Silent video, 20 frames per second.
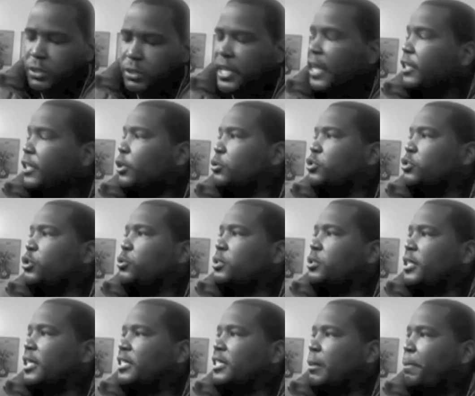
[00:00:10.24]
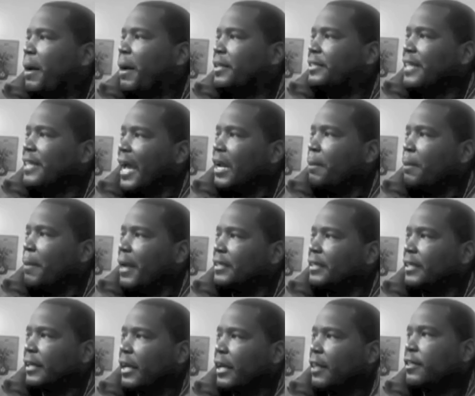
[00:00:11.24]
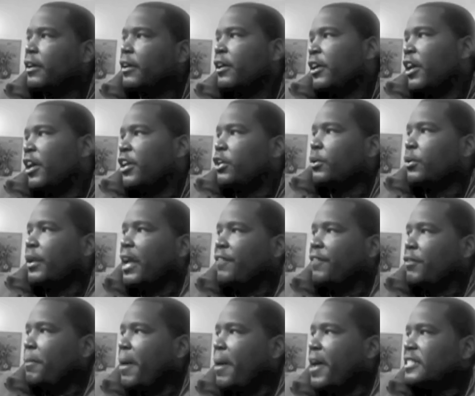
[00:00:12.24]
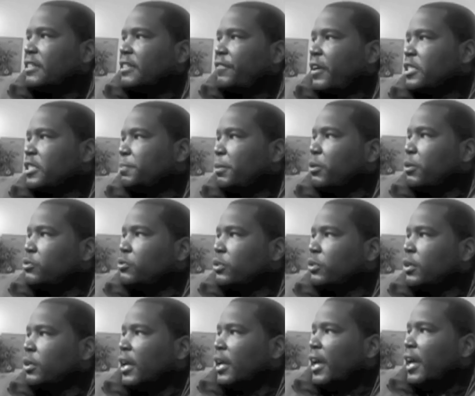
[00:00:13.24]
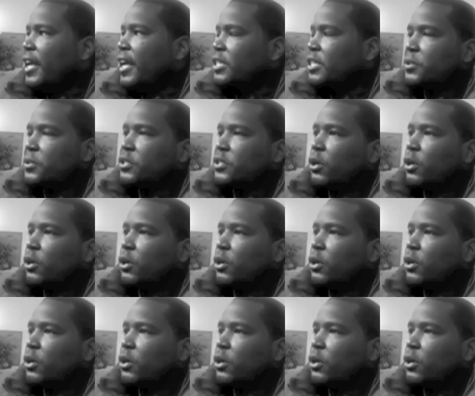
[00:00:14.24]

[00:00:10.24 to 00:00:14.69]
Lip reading: you take those two sticks of dynamite together and you're going to have a massive explosion. And that's